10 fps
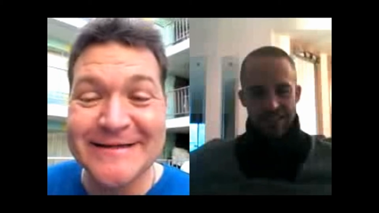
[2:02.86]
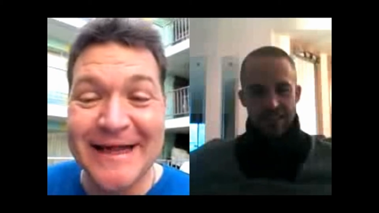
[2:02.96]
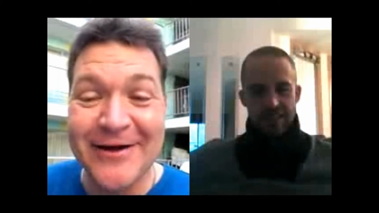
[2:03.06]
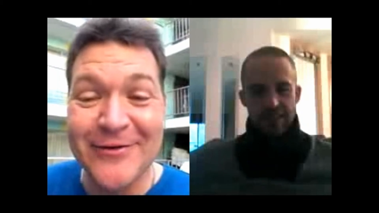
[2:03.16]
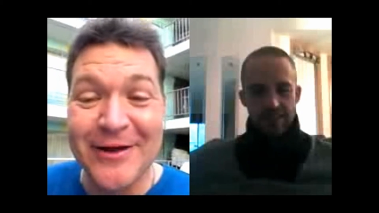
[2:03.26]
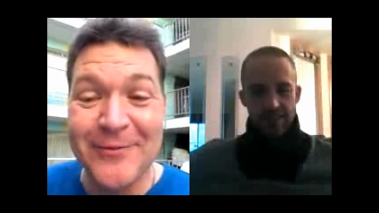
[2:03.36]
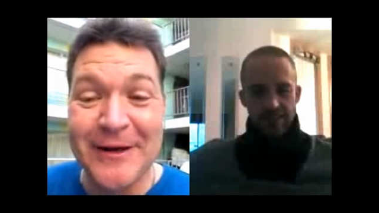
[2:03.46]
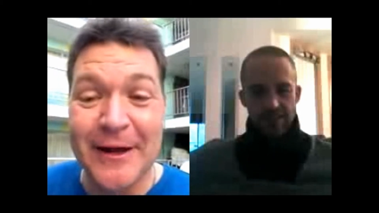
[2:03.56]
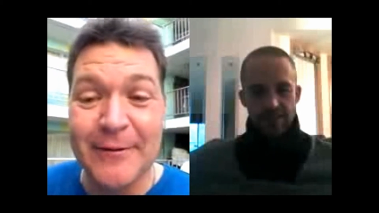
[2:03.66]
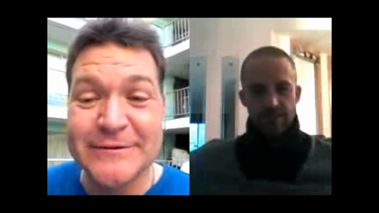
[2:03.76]
Speaker 1: is now
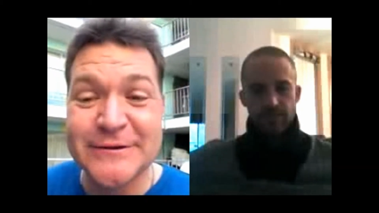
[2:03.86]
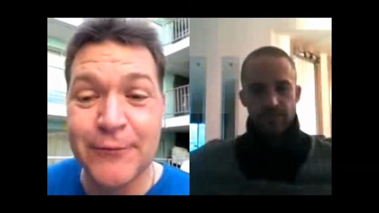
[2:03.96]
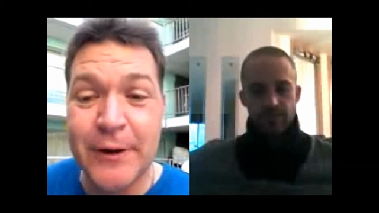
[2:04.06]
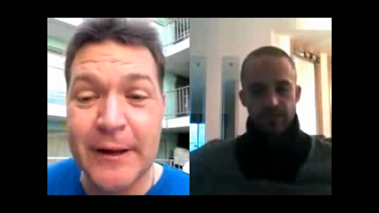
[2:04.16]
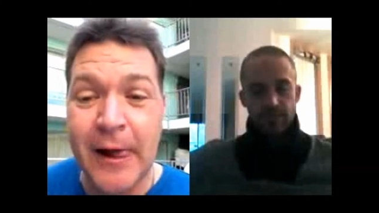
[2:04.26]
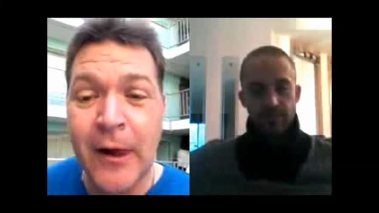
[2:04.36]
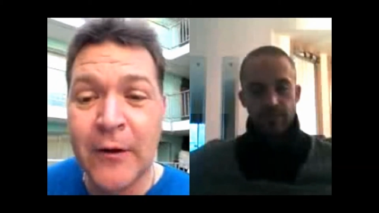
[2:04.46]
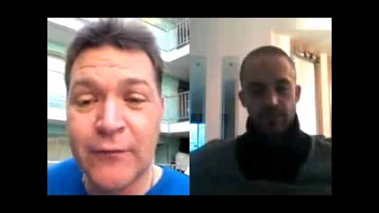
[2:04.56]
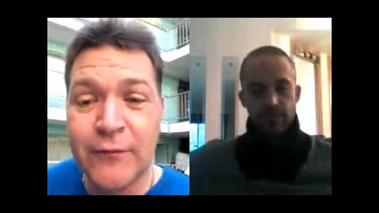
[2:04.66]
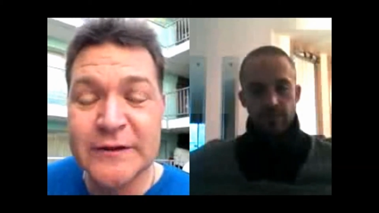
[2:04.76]
coming up. So what
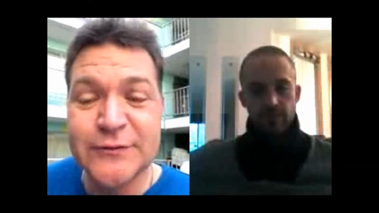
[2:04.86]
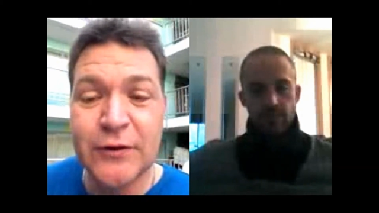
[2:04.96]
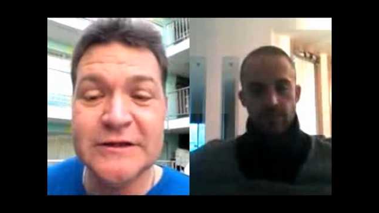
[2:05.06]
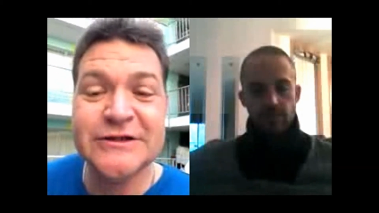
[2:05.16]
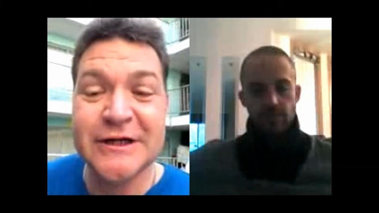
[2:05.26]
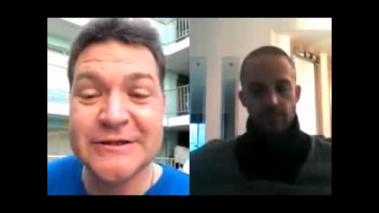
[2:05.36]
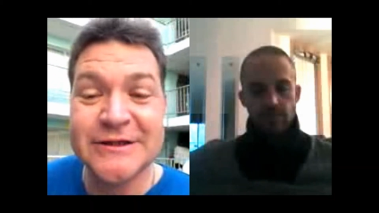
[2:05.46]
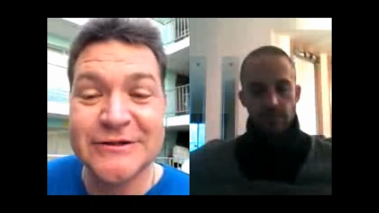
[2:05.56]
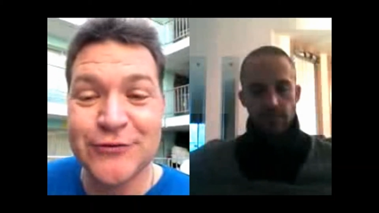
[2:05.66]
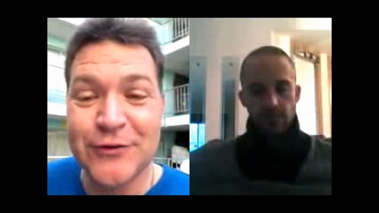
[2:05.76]
was once
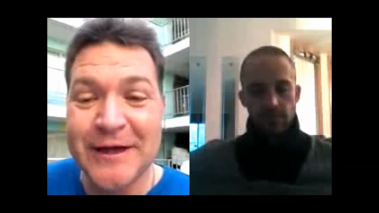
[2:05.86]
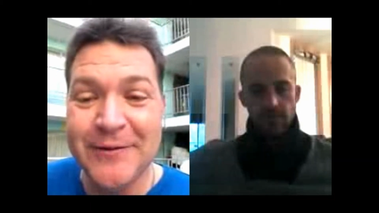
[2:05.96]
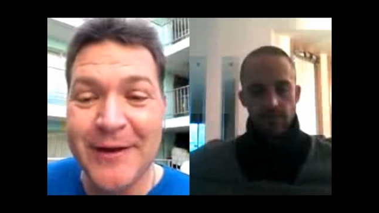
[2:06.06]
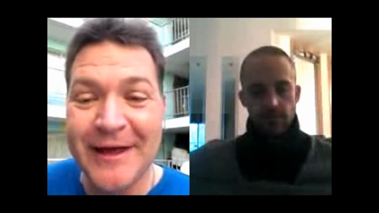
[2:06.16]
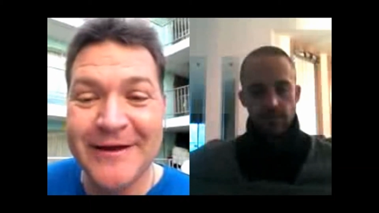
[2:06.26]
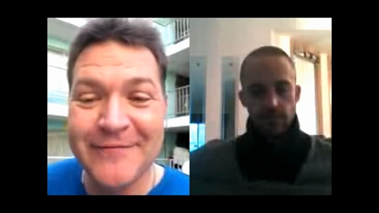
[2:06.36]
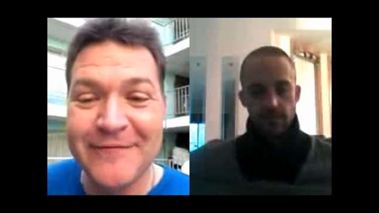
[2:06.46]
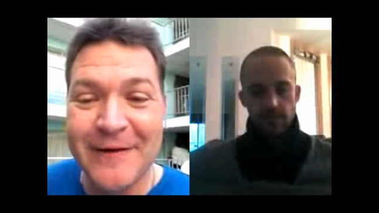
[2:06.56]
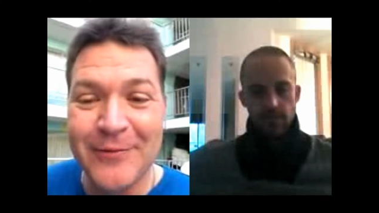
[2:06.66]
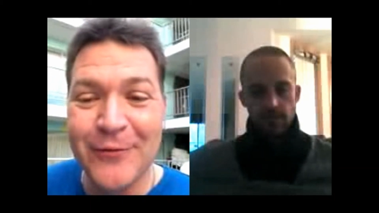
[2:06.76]
just a dream back in
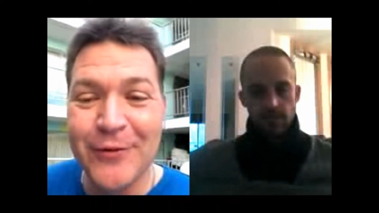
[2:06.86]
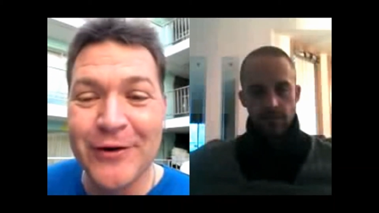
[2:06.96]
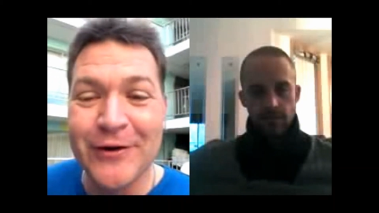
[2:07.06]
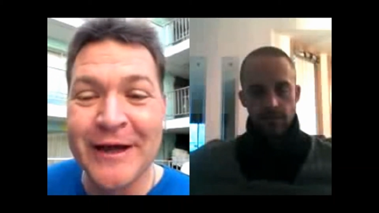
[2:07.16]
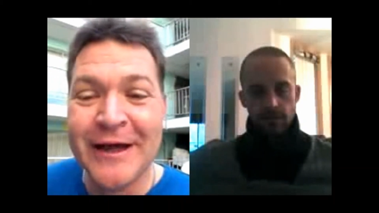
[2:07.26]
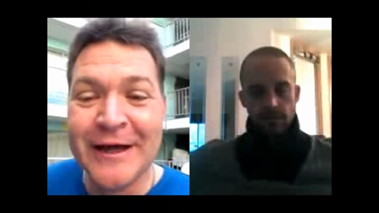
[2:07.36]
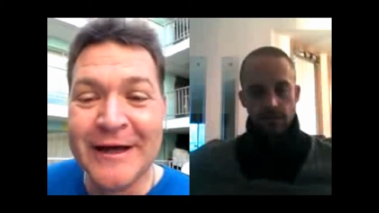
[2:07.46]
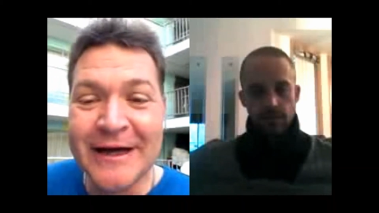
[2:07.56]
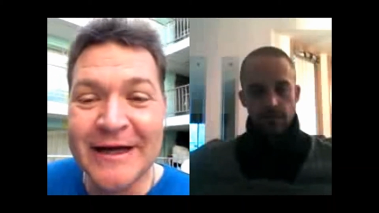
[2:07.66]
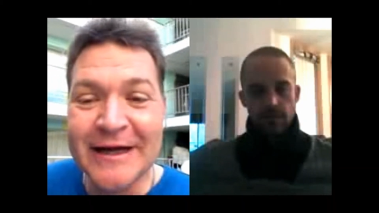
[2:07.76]
February.
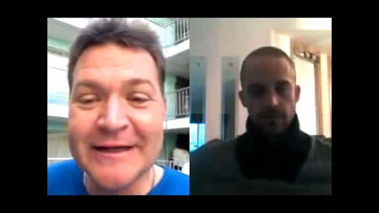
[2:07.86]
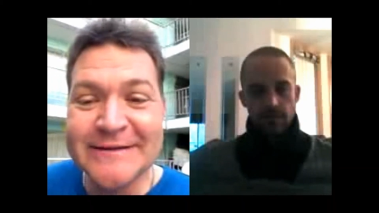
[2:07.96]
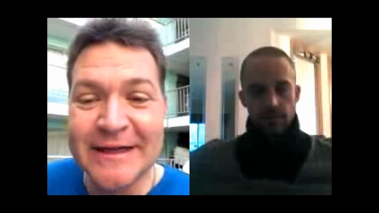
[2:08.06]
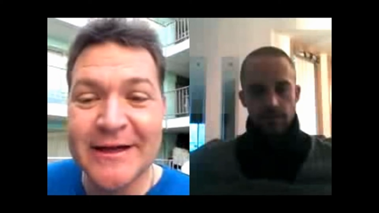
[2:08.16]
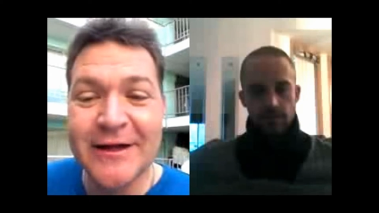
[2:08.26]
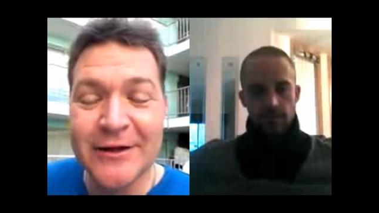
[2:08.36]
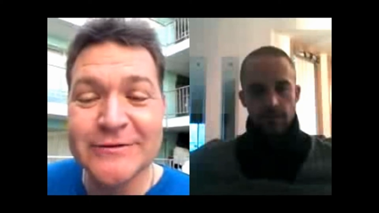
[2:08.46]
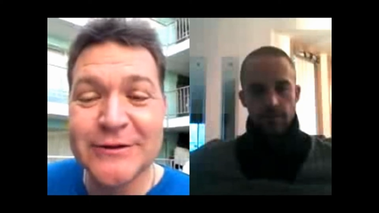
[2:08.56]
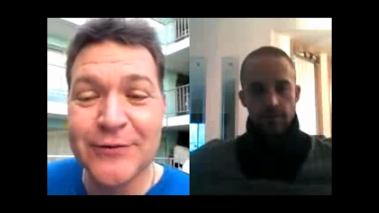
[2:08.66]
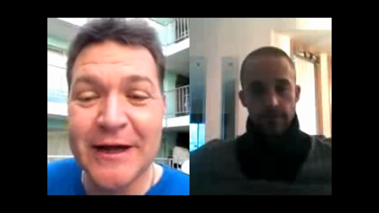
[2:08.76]
Uh, it's getting
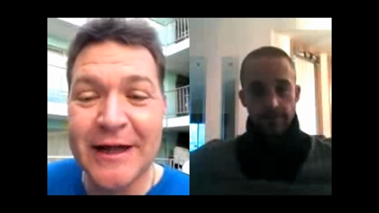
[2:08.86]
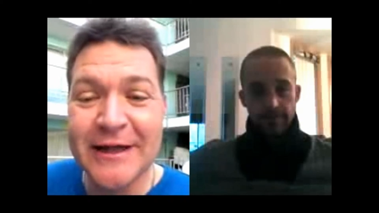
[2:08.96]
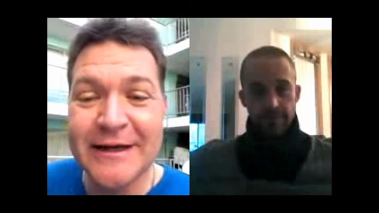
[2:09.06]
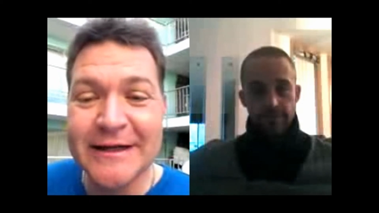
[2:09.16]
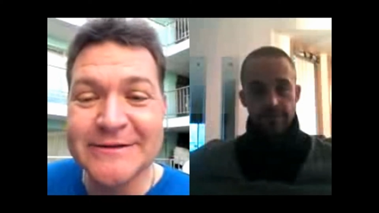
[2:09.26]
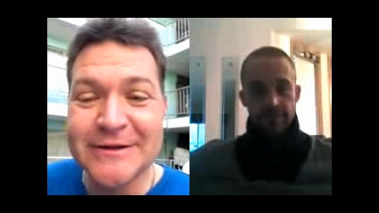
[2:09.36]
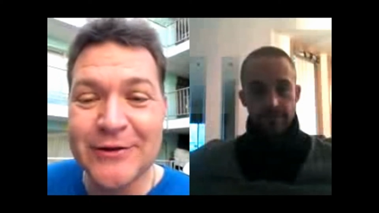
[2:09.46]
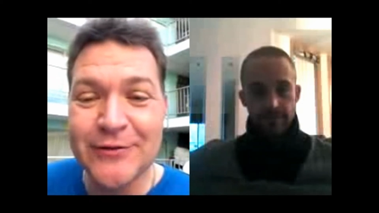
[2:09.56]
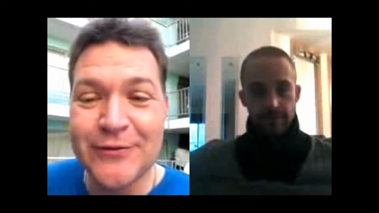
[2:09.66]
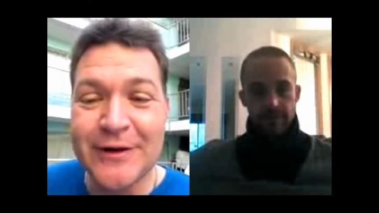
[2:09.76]
close to reality.
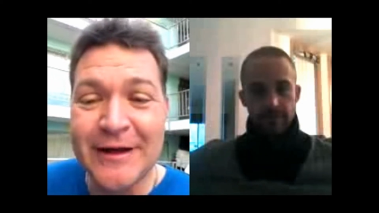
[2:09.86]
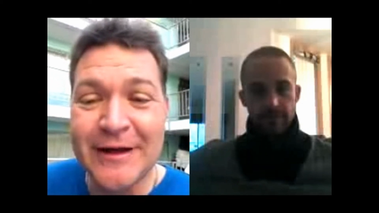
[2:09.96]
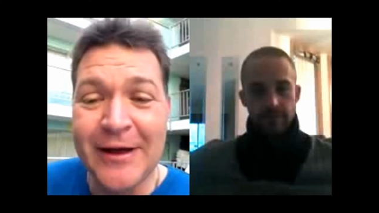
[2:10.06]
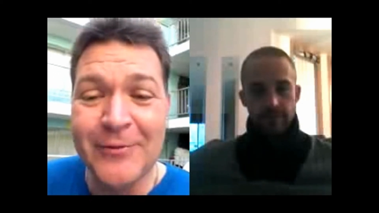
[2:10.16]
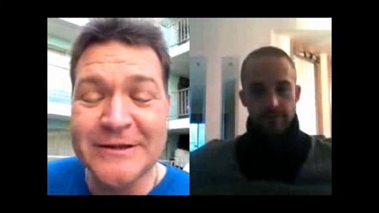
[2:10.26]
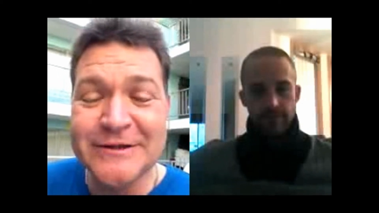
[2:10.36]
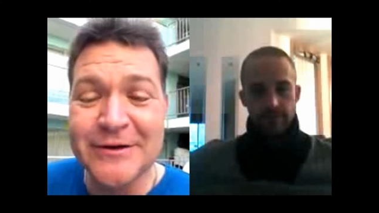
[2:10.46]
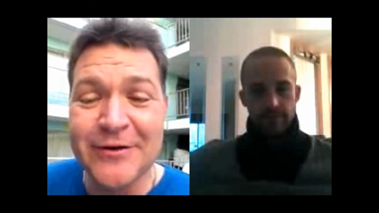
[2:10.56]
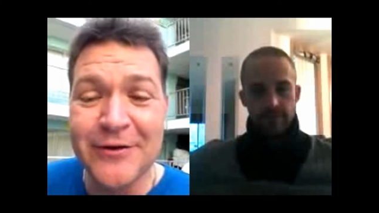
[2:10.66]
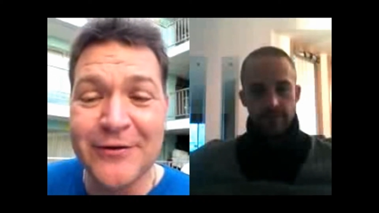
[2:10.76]
So, how much
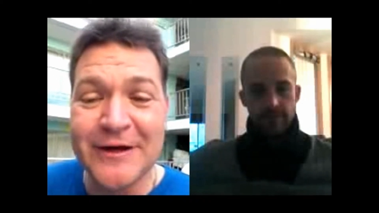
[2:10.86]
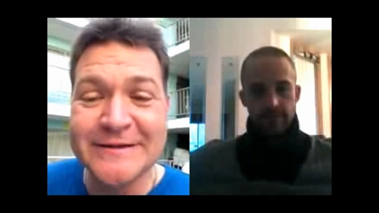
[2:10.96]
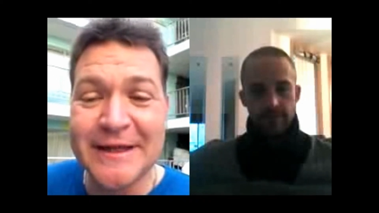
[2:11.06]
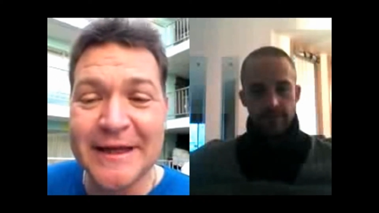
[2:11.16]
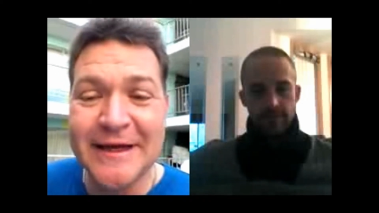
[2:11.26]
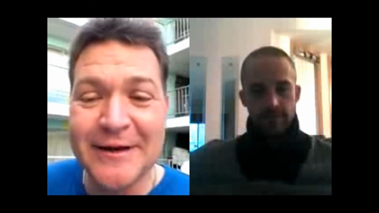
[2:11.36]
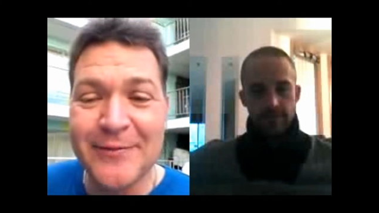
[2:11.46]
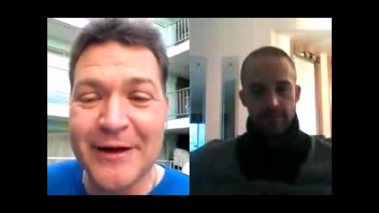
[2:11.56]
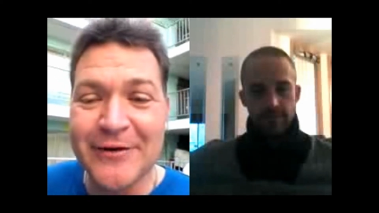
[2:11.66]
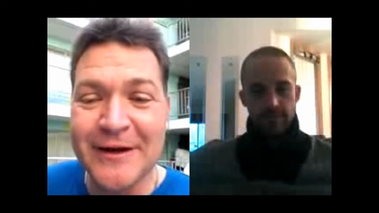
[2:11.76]
are you guys thinking
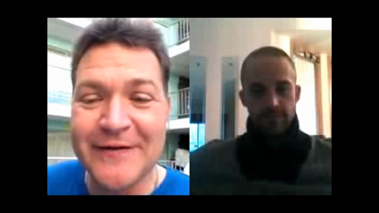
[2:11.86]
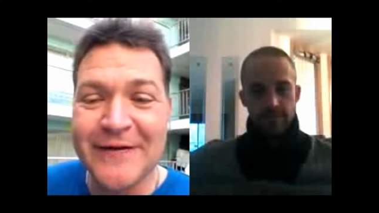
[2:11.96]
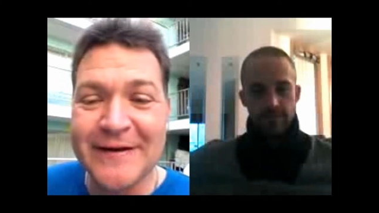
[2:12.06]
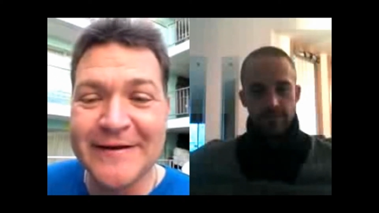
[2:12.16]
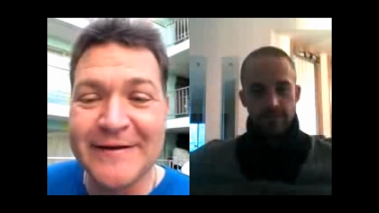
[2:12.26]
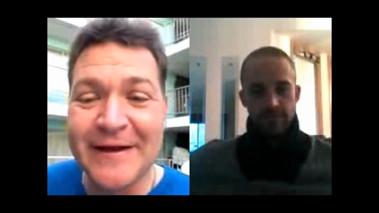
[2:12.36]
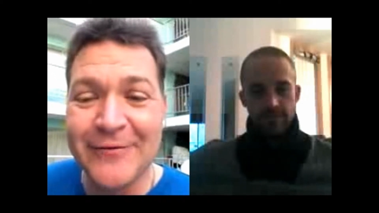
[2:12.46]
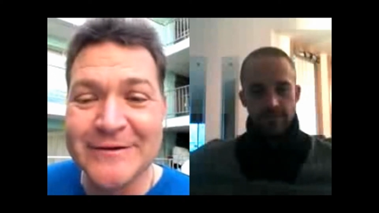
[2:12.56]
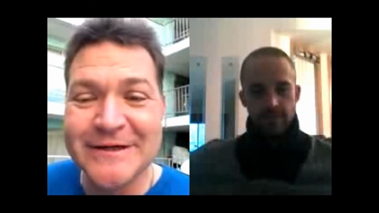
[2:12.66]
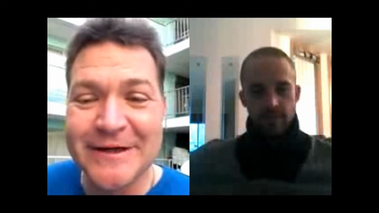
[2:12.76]
about it, and
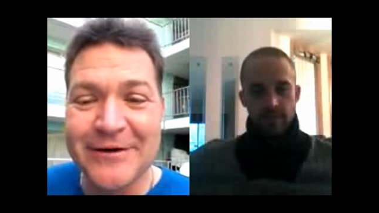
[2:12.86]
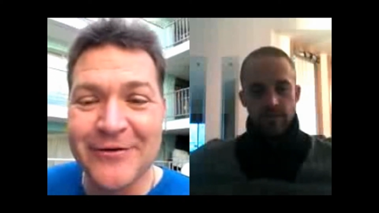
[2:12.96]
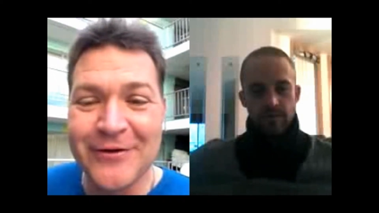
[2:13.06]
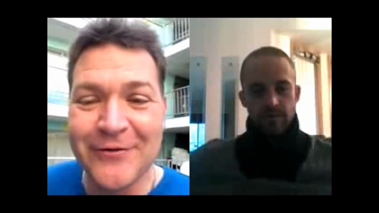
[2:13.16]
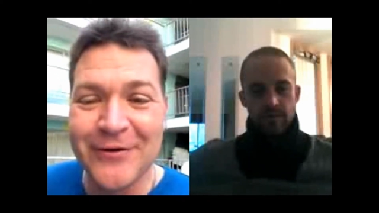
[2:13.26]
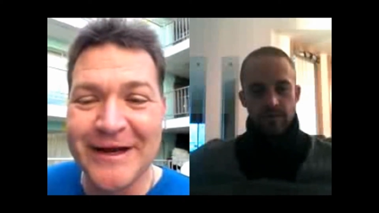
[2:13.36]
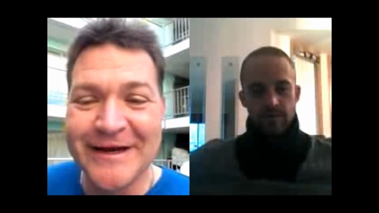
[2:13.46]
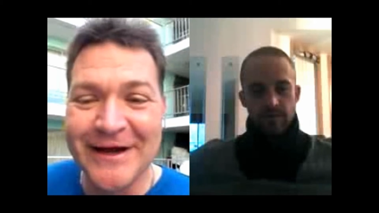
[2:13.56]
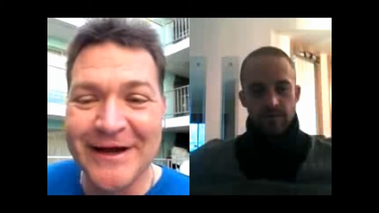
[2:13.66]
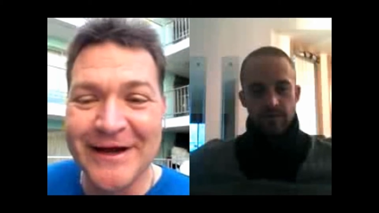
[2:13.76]
how excited are you right
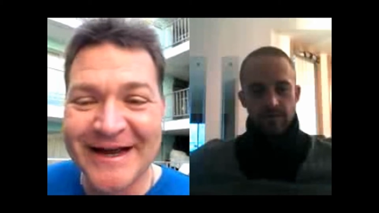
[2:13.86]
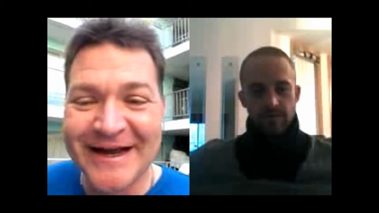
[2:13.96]
now?